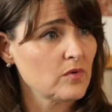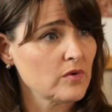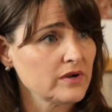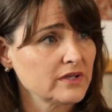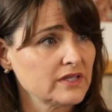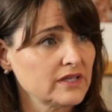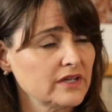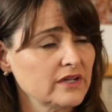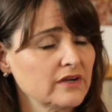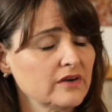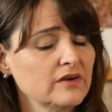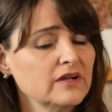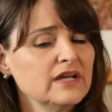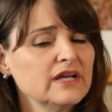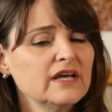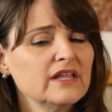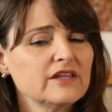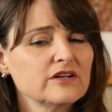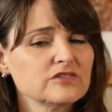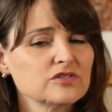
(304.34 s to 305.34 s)
more year.
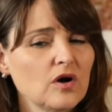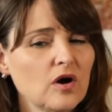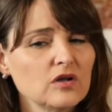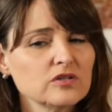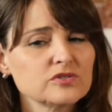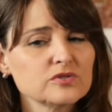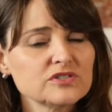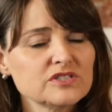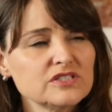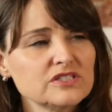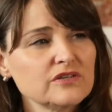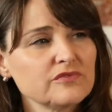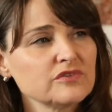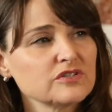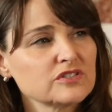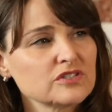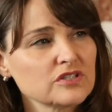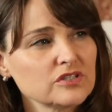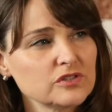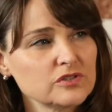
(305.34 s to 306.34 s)
There's all sorts of
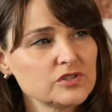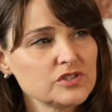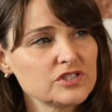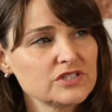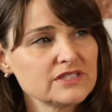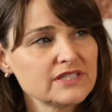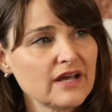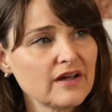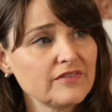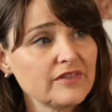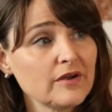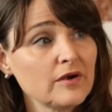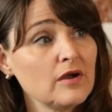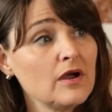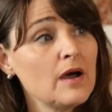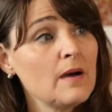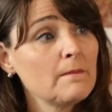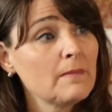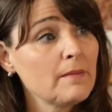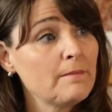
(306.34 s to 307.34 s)
different solutions out there.
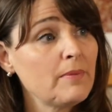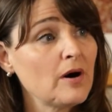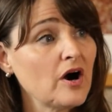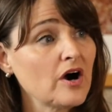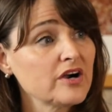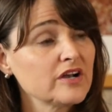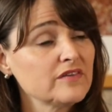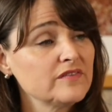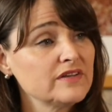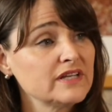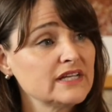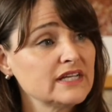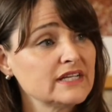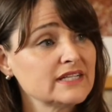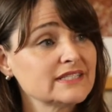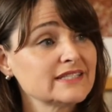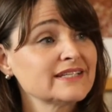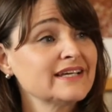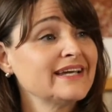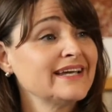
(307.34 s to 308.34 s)
But part of it
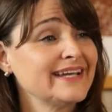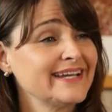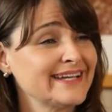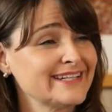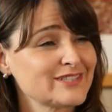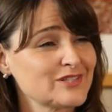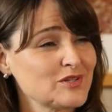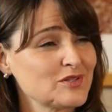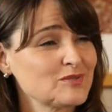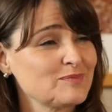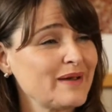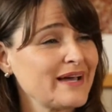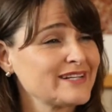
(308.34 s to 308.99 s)
is goes